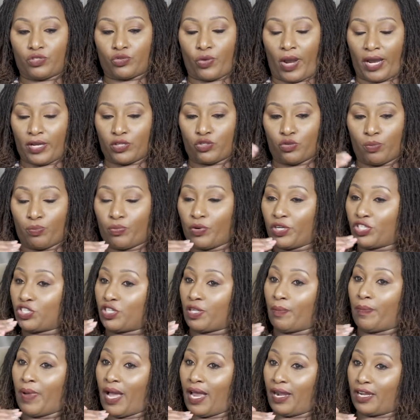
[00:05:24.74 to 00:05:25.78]
trying to bridge
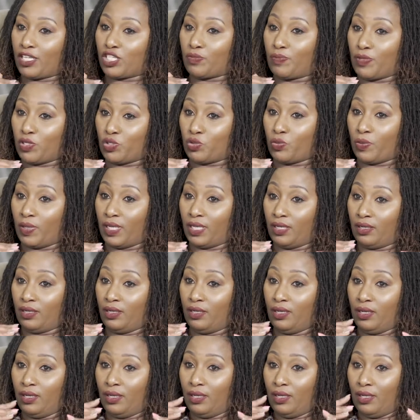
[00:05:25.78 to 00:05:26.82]
the balance
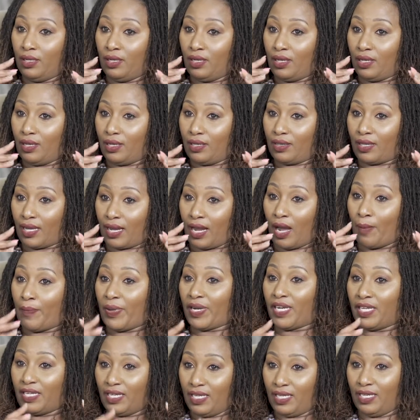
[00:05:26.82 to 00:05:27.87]
between the
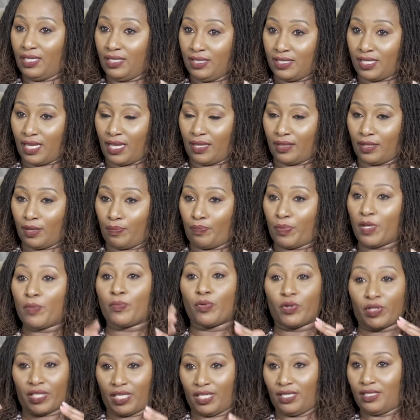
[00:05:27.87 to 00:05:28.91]
company needs and the
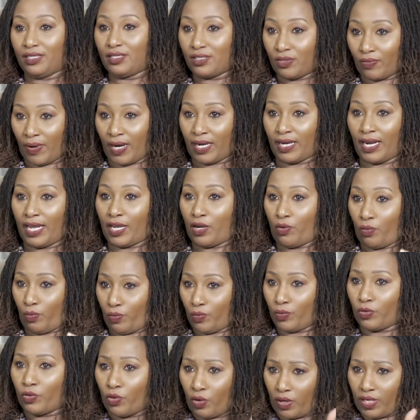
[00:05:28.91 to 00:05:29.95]
people needs, right? Like,
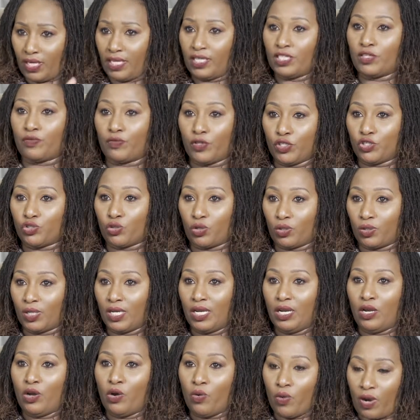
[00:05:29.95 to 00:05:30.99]
mm. you know, mm. individual
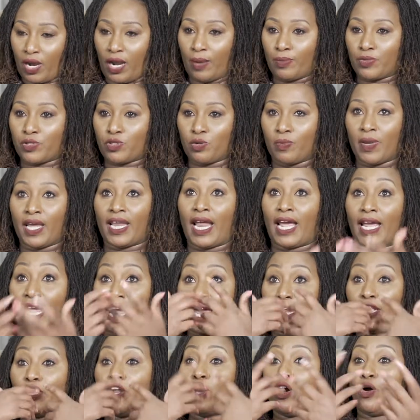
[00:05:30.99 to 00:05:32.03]
yep. who comes to me and I,
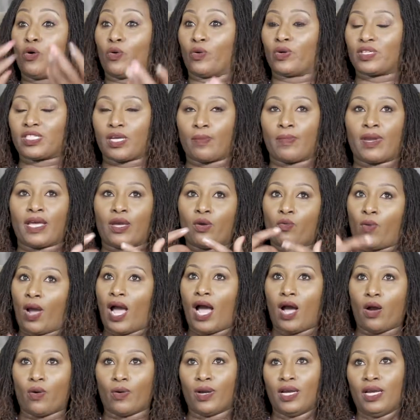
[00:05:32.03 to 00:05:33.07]
I know because I'm like,
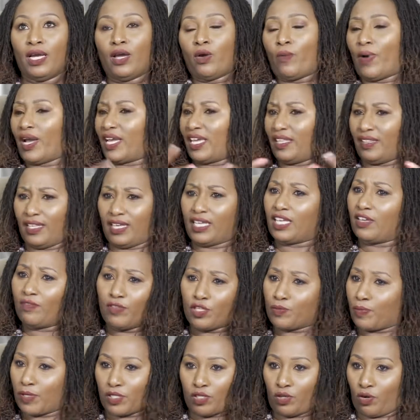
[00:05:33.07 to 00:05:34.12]
wow, why can they
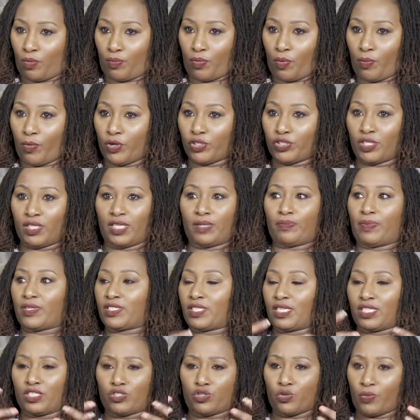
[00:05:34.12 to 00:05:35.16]
give this person a promotion? The
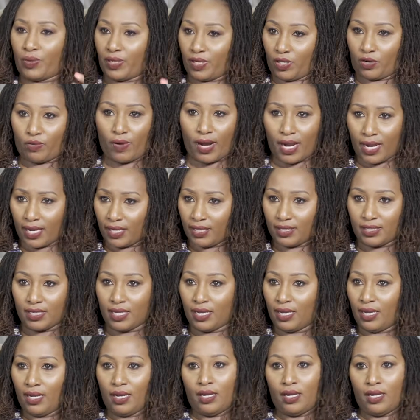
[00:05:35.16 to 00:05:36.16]
person is doing great,